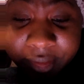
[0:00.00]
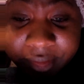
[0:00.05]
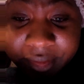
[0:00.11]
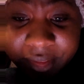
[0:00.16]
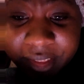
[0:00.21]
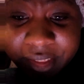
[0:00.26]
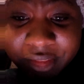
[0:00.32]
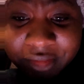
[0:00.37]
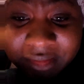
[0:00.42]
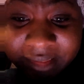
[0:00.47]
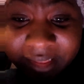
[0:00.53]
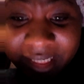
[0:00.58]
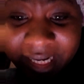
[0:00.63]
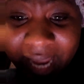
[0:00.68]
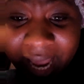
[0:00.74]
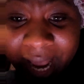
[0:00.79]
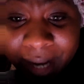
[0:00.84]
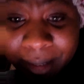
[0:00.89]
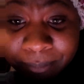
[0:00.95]
Dear
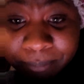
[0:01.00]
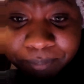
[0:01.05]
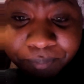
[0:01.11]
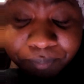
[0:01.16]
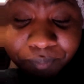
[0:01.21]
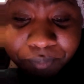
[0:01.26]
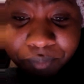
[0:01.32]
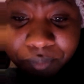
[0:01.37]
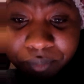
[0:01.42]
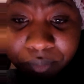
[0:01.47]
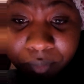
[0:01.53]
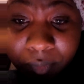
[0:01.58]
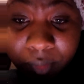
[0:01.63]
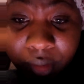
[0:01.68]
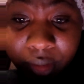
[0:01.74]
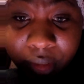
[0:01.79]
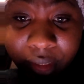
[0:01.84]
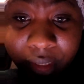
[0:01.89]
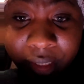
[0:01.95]
T.I.
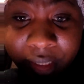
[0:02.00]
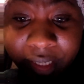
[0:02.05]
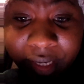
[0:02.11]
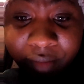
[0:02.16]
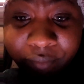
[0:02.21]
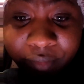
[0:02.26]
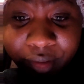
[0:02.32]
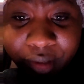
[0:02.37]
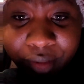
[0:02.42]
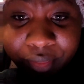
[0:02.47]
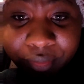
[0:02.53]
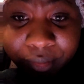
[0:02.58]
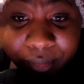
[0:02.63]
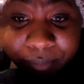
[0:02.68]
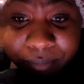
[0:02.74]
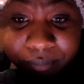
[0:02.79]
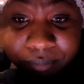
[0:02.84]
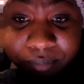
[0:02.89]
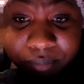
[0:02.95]
and every other